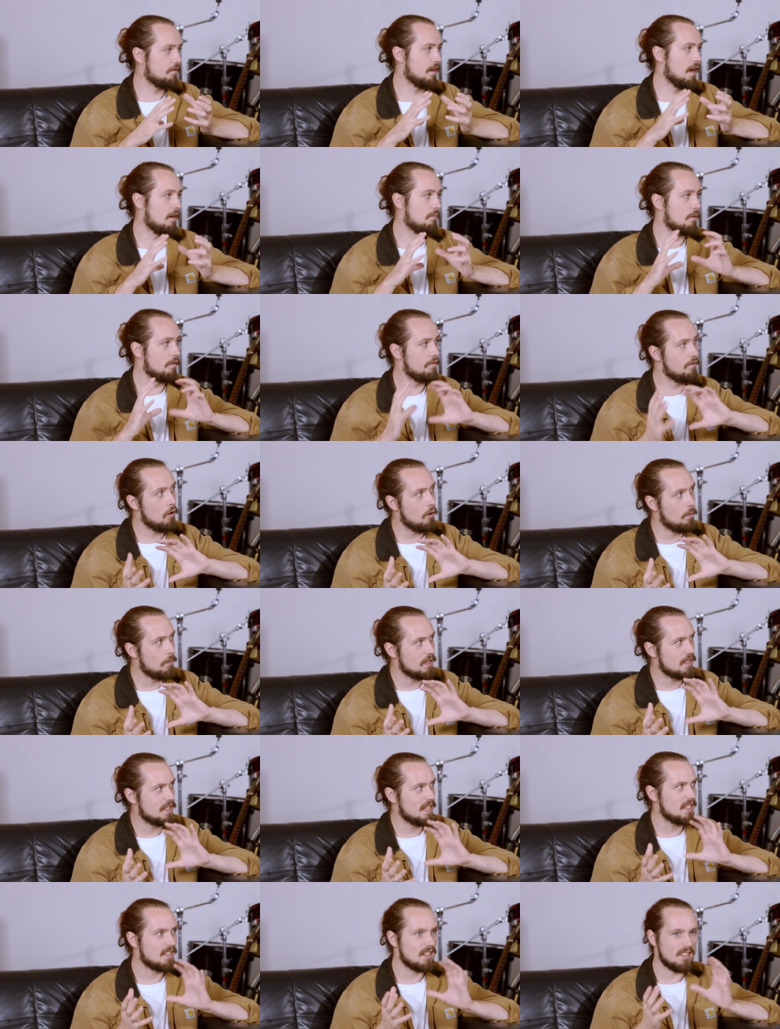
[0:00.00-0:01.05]
you have
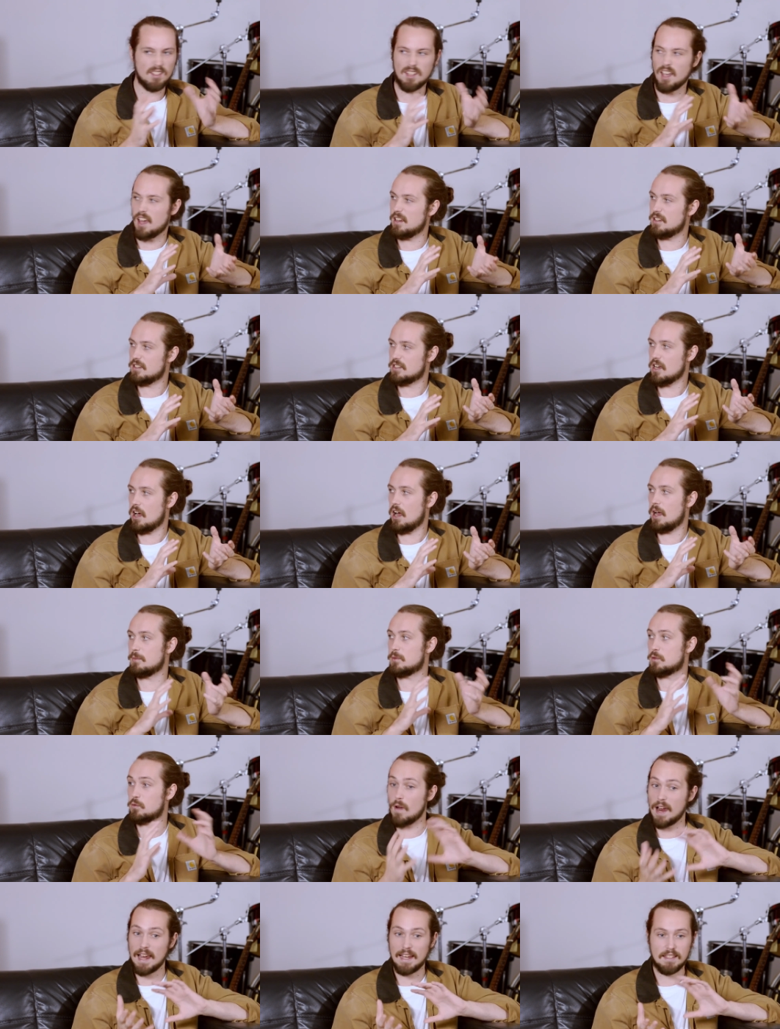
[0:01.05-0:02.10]
performances at certain times,
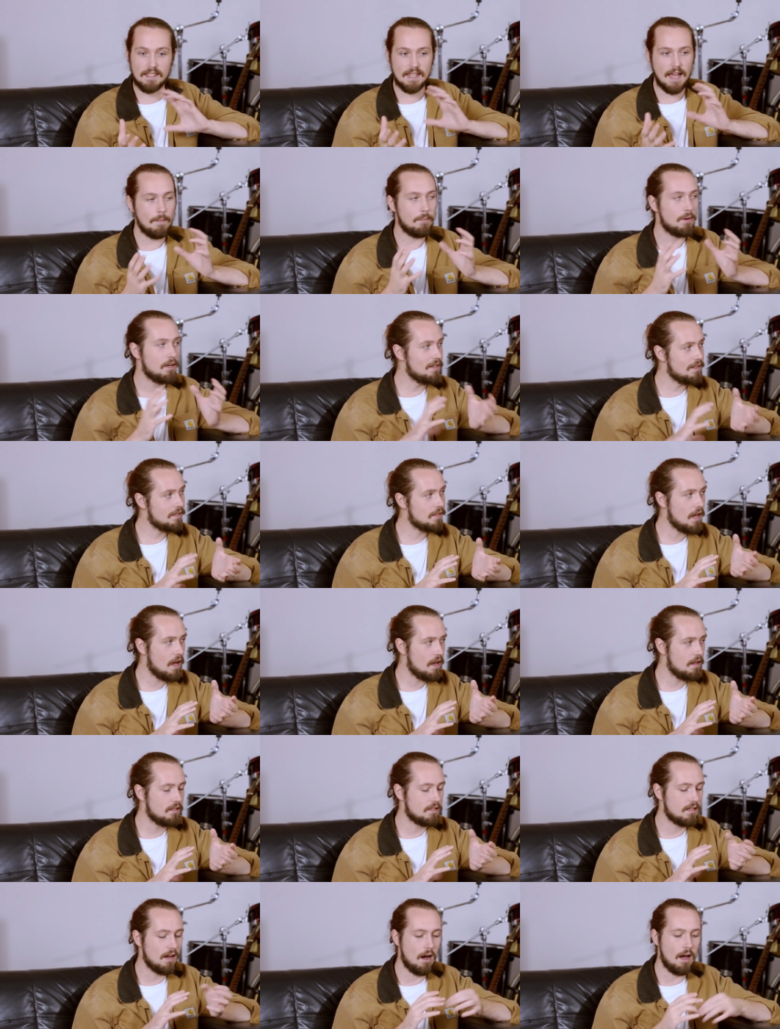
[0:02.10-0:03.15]
grades happen at
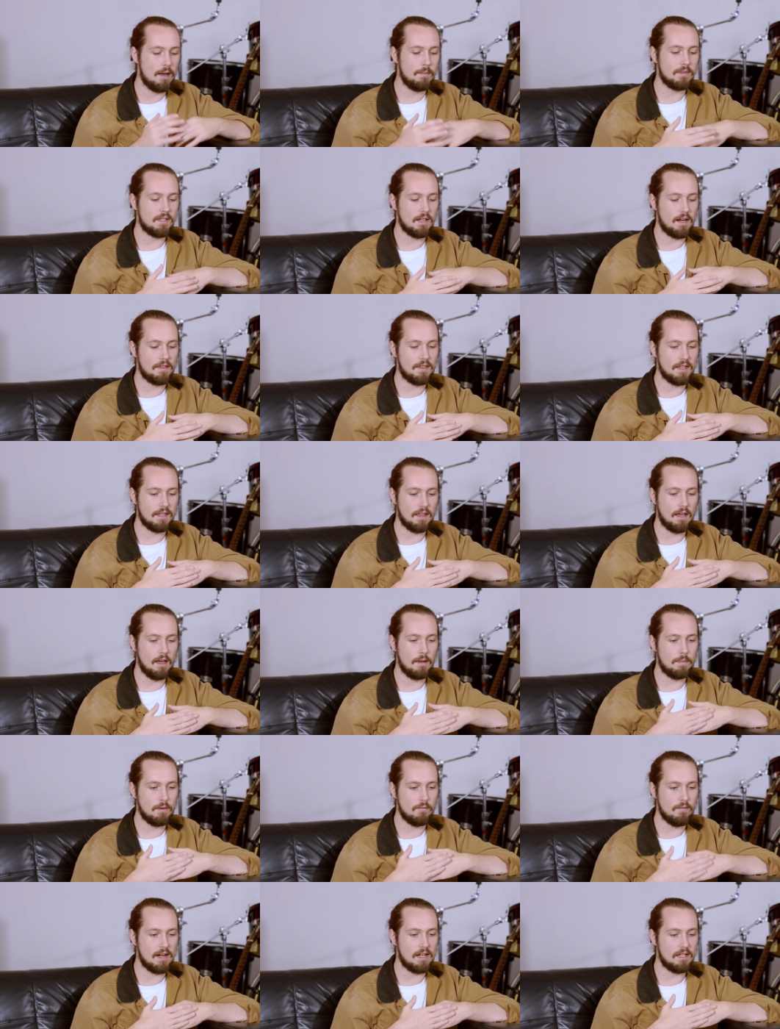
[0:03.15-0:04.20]
certain times, and I think that it'd
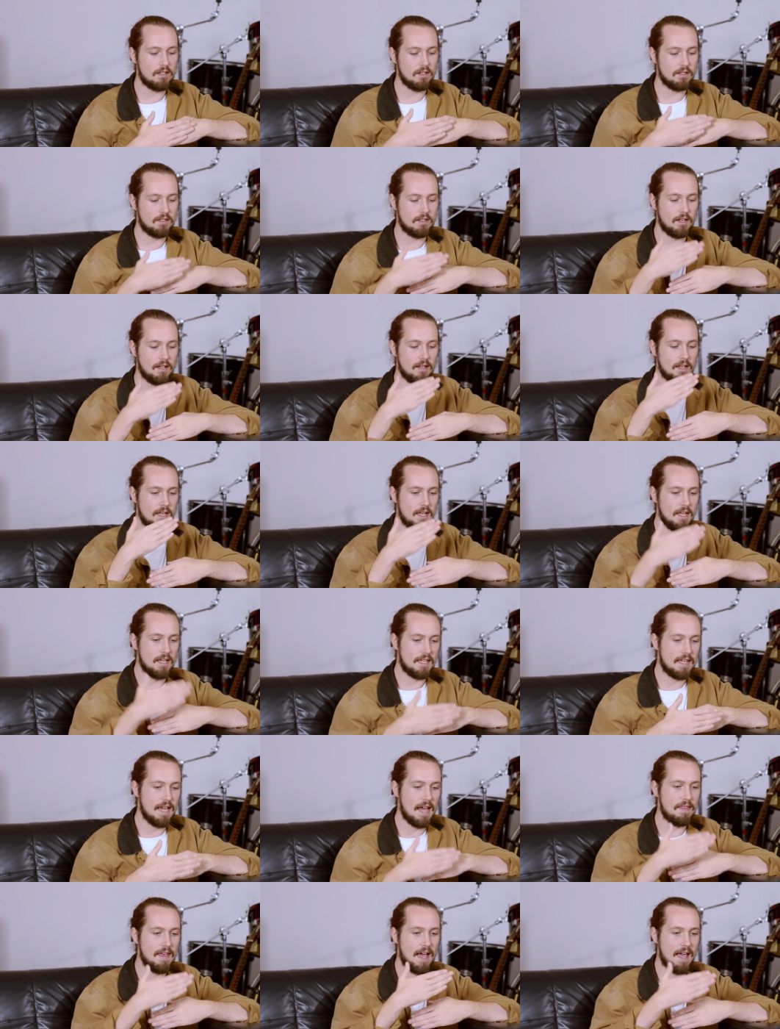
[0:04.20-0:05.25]
be really good to
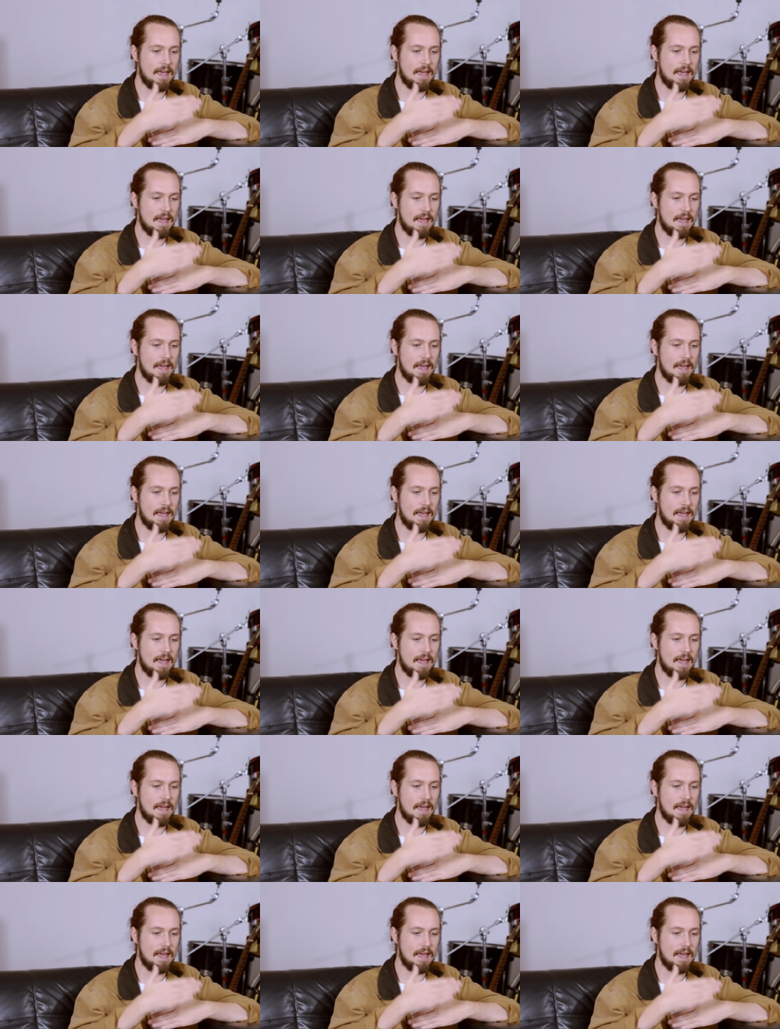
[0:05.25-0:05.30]
get that